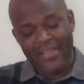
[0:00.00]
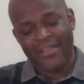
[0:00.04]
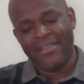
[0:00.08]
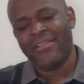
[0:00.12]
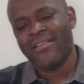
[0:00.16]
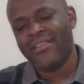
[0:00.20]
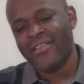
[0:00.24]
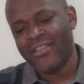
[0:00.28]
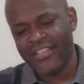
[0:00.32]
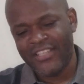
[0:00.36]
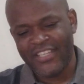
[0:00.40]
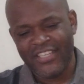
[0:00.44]

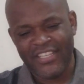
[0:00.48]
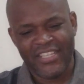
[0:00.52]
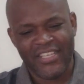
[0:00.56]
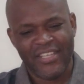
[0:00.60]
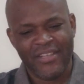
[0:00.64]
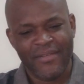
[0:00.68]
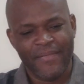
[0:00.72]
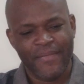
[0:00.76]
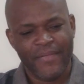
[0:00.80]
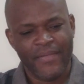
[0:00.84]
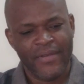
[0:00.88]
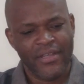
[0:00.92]
learn
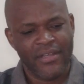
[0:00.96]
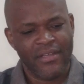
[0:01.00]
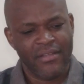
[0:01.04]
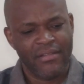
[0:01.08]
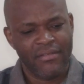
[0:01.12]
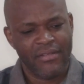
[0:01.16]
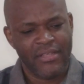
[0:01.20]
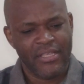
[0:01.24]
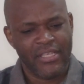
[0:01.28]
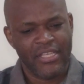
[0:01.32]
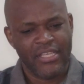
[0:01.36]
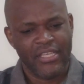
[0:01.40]
other
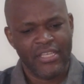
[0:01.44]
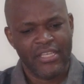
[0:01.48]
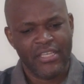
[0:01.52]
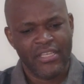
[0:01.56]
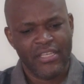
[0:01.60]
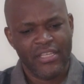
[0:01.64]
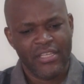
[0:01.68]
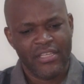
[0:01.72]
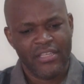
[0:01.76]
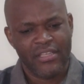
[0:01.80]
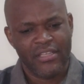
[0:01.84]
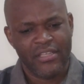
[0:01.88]

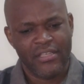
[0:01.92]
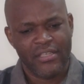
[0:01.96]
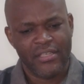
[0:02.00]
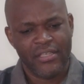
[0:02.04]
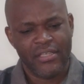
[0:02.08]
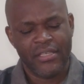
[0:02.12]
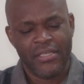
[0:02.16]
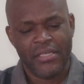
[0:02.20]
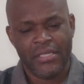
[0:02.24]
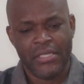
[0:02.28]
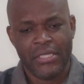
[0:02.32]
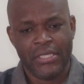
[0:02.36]

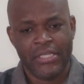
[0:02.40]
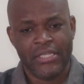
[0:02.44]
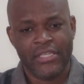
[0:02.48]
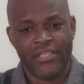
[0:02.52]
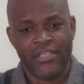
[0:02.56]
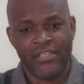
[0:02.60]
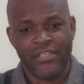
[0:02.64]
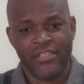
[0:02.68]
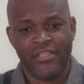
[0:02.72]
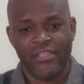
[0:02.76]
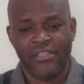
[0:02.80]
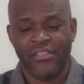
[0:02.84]

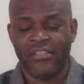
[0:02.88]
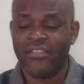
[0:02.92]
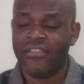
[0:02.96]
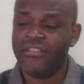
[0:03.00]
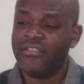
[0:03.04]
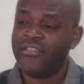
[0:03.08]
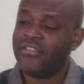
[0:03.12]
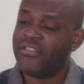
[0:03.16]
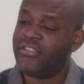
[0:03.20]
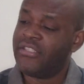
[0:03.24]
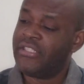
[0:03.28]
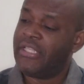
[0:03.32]

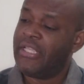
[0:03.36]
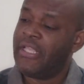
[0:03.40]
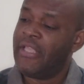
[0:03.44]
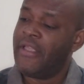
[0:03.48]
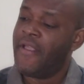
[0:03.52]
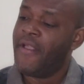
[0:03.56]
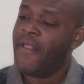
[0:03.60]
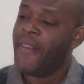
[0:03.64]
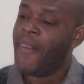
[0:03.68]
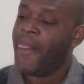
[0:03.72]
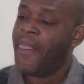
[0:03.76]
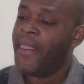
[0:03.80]

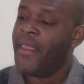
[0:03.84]
ways.